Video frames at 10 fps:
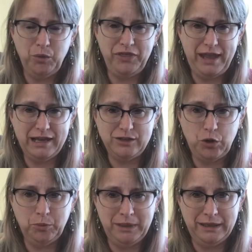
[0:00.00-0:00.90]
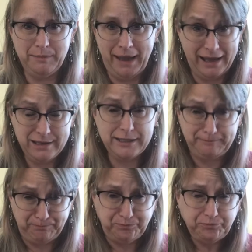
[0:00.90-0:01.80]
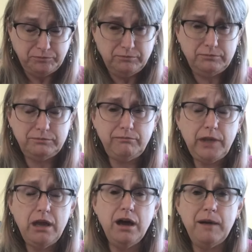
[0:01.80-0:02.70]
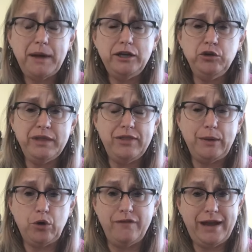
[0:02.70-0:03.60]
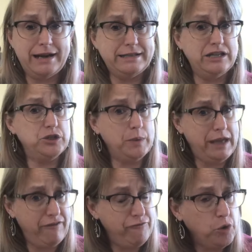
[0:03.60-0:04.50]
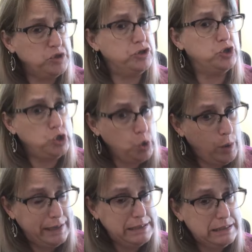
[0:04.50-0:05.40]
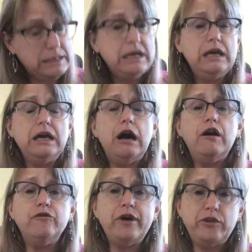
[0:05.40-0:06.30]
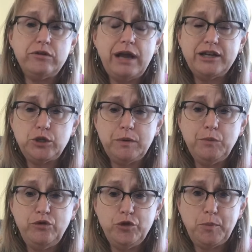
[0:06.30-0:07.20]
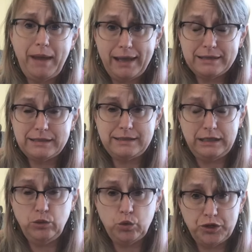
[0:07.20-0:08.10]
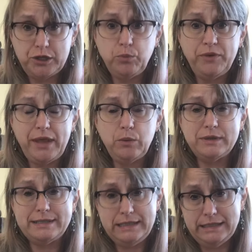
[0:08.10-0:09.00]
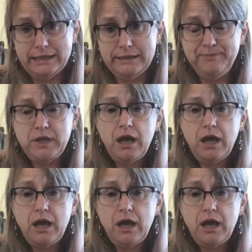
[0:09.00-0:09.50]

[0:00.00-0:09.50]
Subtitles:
what they had told me in the past, I knew that they were all vaccinated, so we gave folks the choice of whether or not to remove their masks in worship when they were seated.